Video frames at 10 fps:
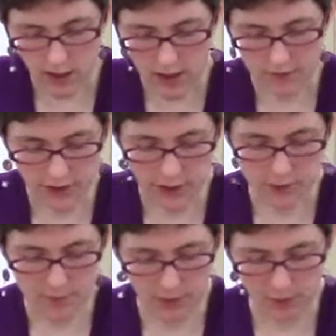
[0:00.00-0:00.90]
if I
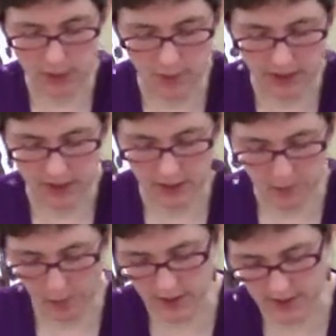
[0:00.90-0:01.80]
use my rib, I can
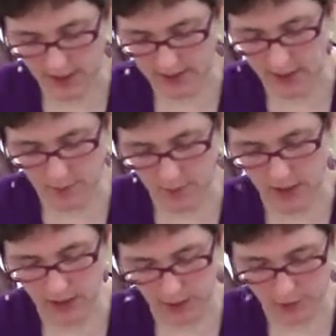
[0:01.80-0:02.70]
compress that seam and make
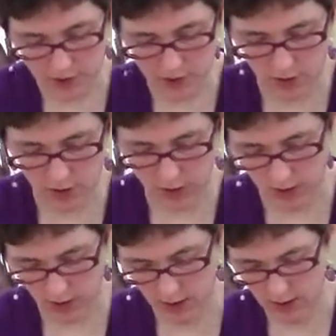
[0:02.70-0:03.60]
it a little bit
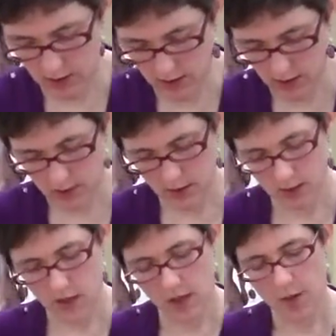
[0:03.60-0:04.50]
stronger.
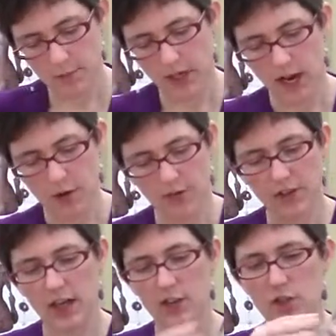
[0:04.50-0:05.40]
But now I've
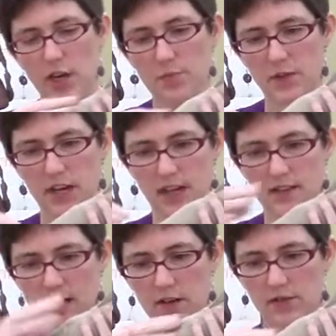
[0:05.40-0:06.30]
got a shape that has
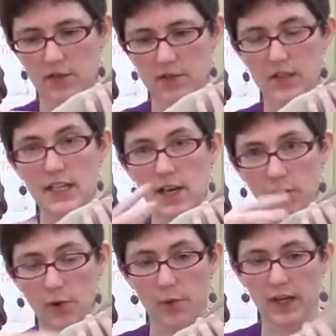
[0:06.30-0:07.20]
kind of a
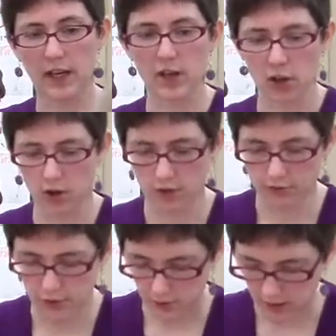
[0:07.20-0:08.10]
narrowing and a curve
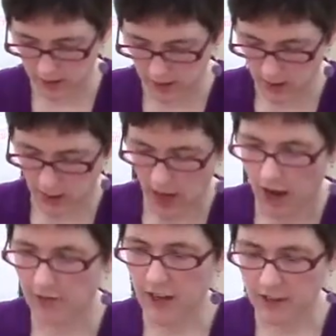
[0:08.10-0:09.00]
to it.
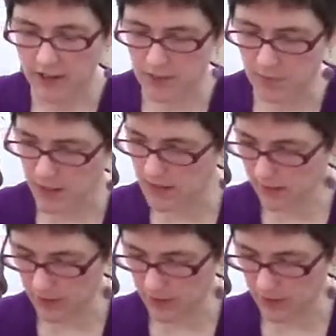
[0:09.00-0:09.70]
I've got this piece